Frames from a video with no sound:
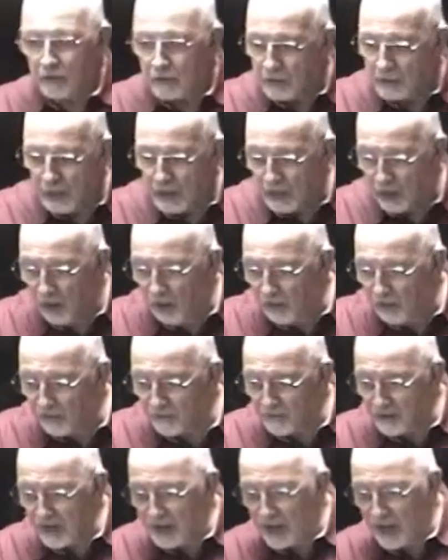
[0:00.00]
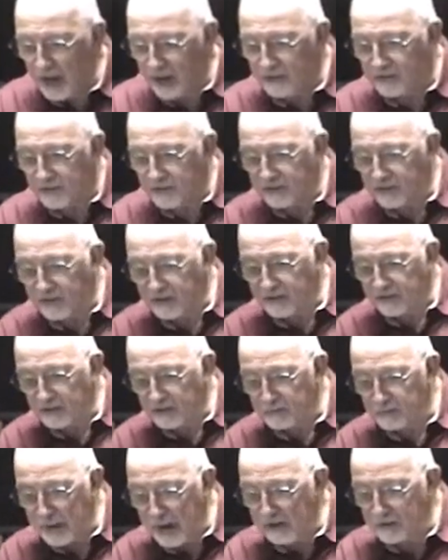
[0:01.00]
In all three cases, he says
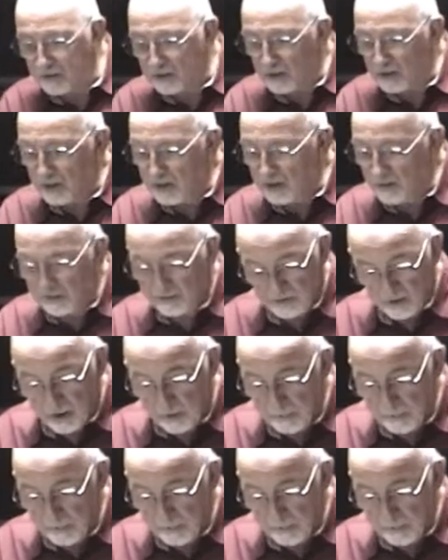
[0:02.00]
basically the same